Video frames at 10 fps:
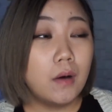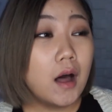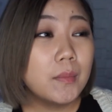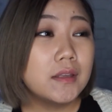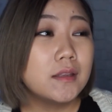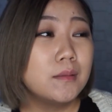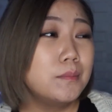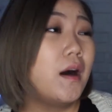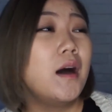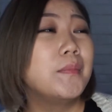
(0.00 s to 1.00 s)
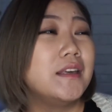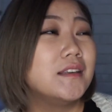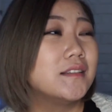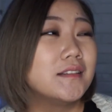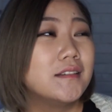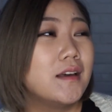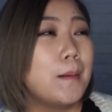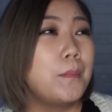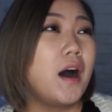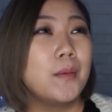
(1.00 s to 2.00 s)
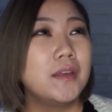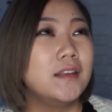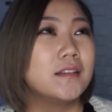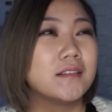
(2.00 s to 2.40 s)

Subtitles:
"Mommy, mommy, mommy."